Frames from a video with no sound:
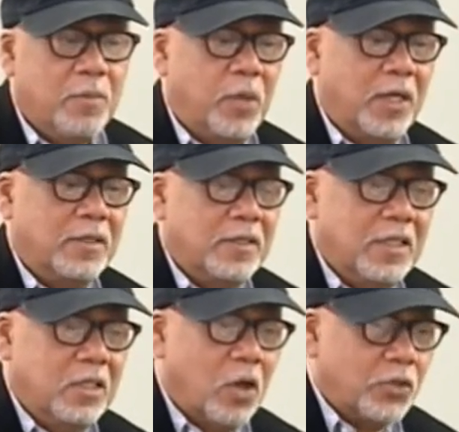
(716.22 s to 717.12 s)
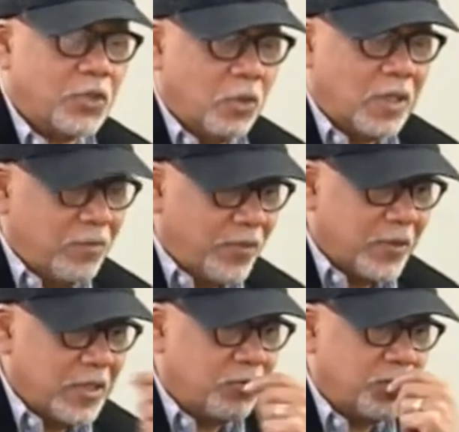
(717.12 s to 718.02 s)
But he also,
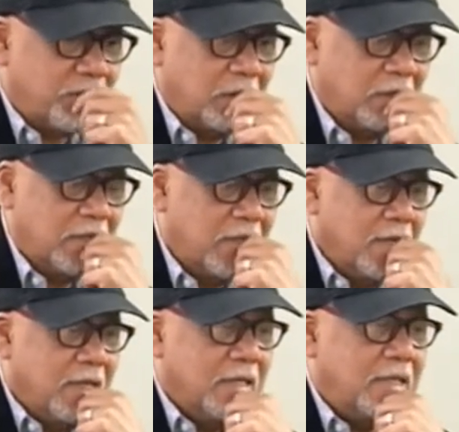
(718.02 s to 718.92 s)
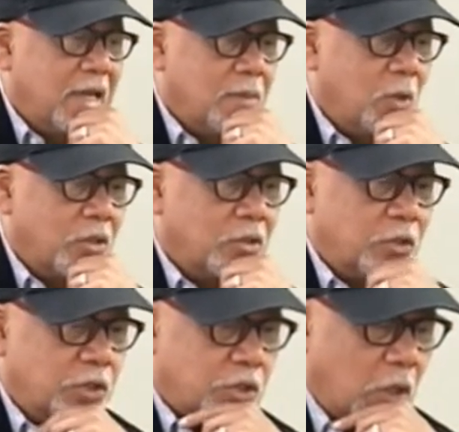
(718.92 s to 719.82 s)
very interestingly, he came onto
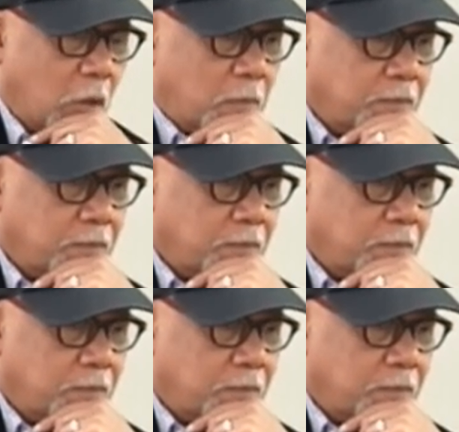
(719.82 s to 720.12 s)
the show.